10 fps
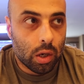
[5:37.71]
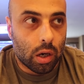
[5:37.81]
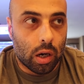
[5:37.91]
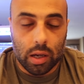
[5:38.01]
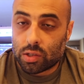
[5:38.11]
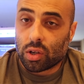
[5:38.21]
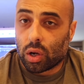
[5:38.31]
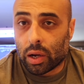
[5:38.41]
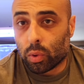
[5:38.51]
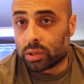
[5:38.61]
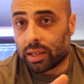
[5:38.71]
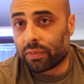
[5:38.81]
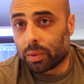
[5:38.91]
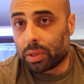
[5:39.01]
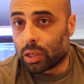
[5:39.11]
So I will
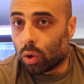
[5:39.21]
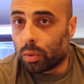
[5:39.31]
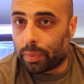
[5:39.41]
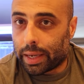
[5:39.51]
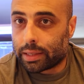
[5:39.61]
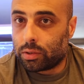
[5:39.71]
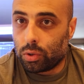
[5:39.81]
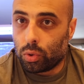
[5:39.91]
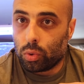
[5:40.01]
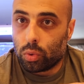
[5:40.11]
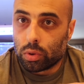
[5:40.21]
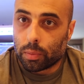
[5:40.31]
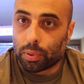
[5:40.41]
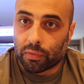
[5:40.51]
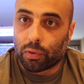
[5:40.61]
definitely be going back to the
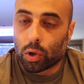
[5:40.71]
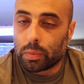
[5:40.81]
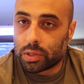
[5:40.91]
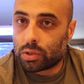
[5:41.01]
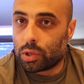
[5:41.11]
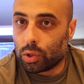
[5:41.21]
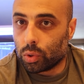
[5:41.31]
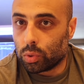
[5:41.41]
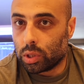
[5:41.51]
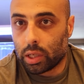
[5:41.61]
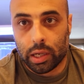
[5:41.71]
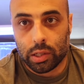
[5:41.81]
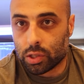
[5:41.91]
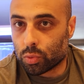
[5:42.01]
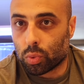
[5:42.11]
performance tune and
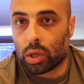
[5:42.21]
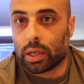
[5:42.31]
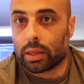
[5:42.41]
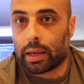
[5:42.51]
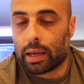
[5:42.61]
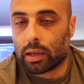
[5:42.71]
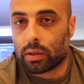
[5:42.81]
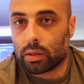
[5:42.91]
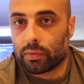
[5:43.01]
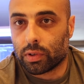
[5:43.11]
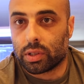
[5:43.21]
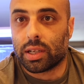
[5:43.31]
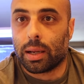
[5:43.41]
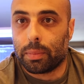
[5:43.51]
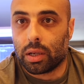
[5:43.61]
just running that for the
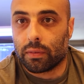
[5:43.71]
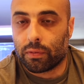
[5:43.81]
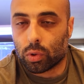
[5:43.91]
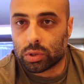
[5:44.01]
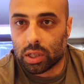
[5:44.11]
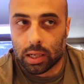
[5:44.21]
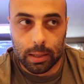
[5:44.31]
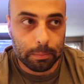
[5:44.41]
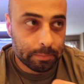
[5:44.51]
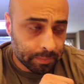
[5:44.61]
time being full time.